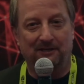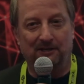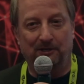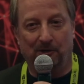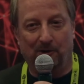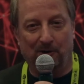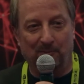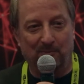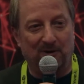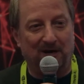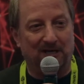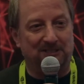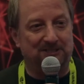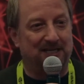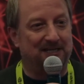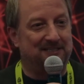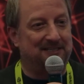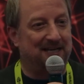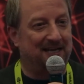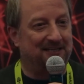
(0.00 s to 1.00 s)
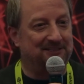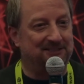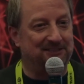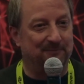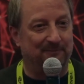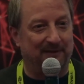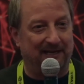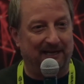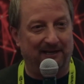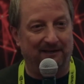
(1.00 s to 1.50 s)
Your project has
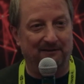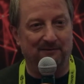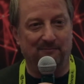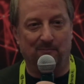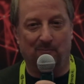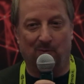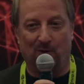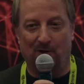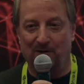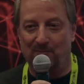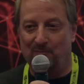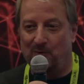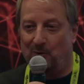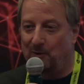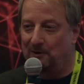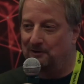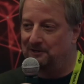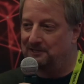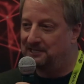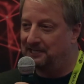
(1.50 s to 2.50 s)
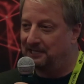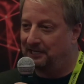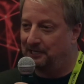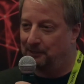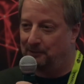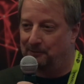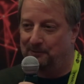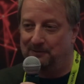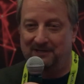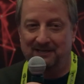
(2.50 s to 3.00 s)
to be more important to
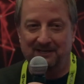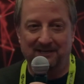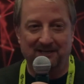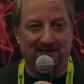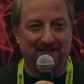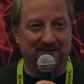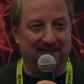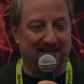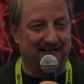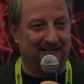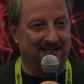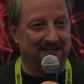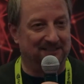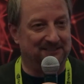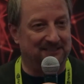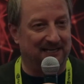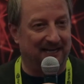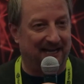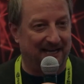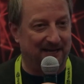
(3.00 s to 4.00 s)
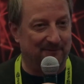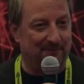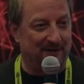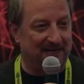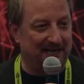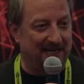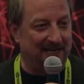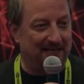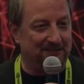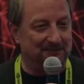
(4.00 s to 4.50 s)
you than it is to
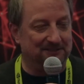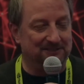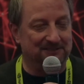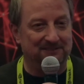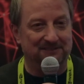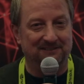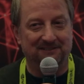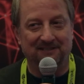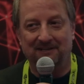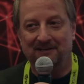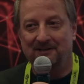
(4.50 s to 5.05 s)
anybody else.